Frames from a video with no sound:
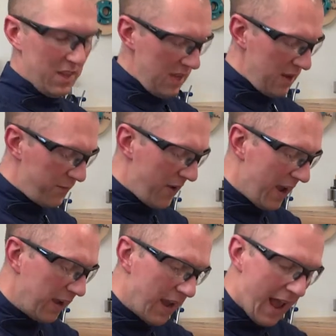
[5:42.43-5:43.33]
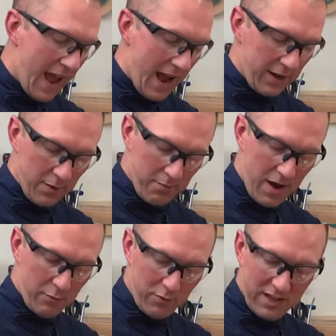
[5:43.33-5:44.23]
If I add
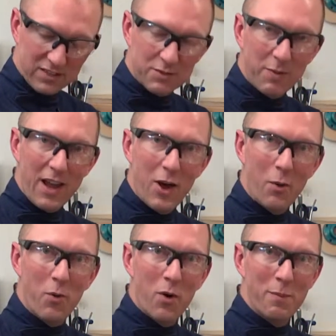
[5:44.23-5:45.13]
my wrist, my elbow,